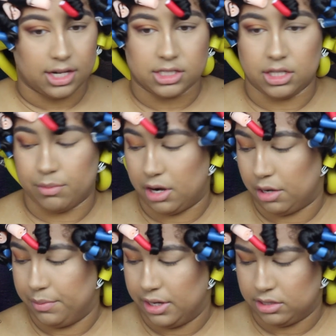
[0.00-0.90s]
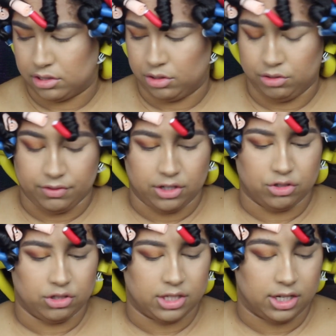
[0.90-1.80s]
is actually the Mario Badescu
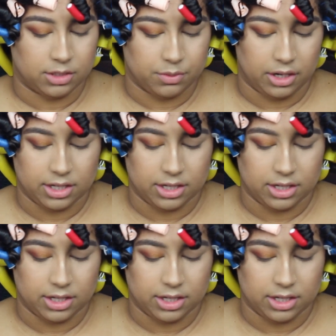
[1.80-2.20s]
facial setting spray